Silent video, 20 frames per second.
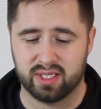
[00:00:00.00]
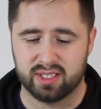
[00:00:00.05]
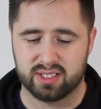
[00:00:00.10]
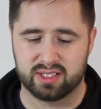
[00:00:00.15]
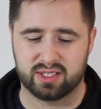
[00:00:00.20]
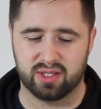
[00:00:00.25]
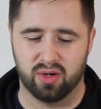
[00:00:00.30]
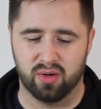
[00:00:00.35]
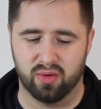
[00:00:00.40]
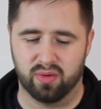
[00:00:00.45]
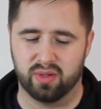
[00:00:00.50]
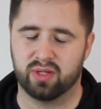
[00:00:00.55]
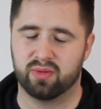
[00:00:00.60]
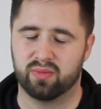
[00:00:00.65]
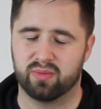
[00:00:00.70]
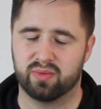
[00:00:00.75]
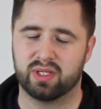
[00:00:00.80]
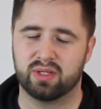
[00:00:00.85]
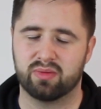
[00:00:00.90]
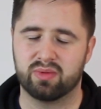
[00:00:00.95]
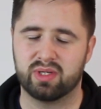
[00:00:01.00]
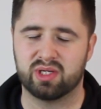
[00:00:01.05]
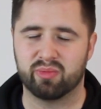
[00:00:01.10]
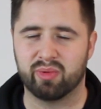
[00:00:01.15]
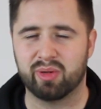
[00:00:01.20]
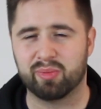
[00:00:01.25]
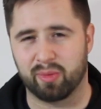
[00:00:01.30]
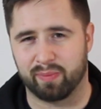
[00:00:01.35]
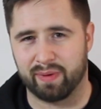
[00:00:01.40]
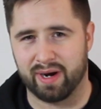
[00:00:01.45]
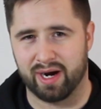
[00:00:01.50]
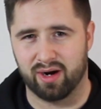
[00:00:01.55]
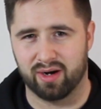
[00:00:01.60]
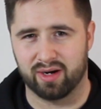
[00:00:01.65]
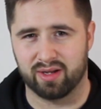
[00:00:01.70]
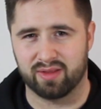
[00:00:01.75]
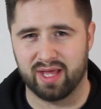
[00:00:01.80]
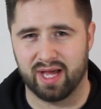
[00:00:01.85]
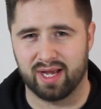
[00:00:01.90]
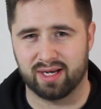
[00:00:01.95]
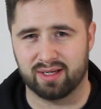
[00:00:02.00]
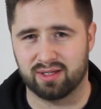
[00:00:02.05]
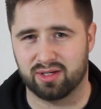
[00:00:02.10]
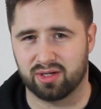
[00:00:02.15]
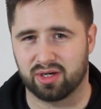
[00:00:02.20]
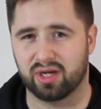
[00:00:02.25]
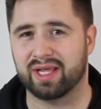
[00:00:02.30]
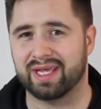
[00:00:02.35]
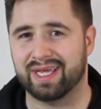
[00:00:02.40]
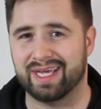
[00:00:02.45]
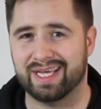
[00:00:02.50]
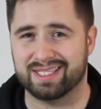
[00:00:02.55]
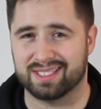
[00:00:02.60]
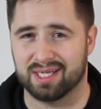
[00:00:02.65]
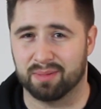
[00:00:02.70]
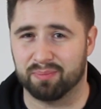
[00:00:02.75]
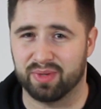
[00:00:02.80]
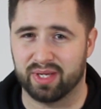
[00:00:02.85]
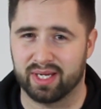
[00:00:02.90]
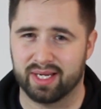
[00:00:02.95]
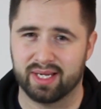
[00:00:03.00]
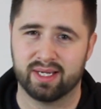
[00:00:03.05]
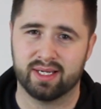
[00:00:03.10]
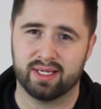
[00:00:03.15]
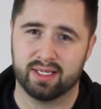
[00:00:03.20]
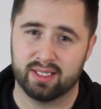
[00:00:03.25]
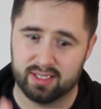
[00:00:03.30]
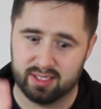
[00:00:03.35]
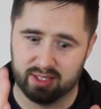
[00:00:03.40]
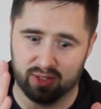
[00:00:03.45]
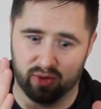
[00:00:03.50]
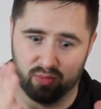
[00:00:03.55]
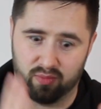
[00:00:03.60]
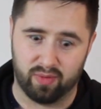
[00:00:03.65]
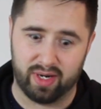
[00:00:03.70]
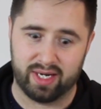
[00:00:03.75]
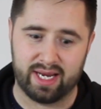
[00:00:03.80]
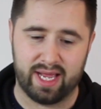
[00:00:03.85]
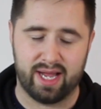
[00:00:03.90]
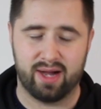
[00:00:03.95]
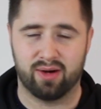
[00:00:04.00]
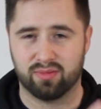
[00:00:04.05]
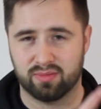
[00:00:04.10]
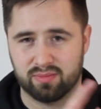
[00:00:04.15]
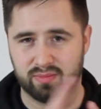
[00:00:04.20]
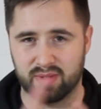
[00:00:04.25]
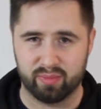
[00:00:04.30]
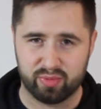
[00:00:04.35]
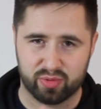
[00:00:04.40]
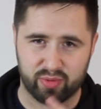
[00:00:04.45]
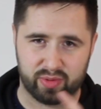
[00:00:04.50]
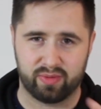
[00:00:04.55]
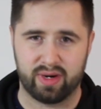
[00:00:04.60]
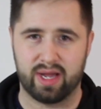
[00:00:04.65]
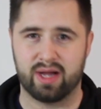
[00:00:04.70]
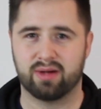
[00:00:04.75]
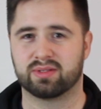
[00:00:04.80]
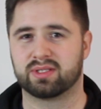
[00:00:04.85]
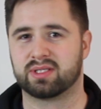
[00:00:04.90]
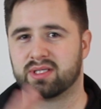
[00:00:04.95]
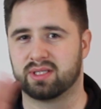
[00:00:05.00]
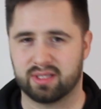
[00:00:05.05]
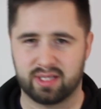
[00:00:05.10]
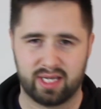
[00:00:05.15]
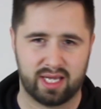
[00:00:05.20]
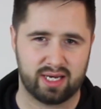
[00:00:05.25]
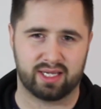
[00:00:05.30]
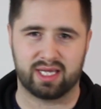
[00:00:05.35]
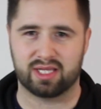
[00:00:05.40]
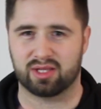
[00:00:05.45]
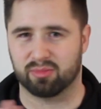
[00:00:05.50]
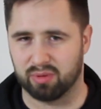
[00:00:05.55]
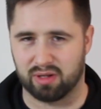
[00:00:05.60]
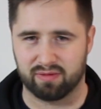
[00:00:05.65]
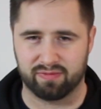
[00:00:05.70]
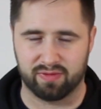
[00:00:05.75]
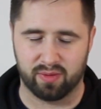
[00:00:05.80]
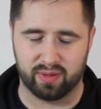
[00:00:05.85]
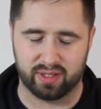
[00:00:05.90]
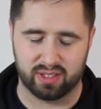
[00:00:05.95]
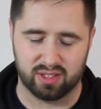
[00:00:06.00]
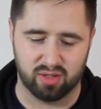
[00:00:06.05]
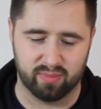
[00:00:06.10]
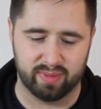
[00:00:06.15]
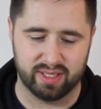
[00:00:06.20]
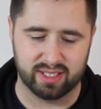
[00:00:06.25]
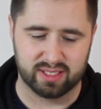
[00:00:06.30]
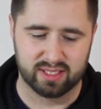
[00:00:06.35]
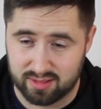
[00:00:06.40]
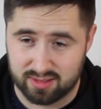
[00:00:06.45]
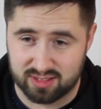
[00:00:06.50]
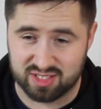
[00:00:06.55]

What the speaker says: So you need to be prepared that you're gonna eat something, right now, in between rounds, kind of get the blood flowing a little bit.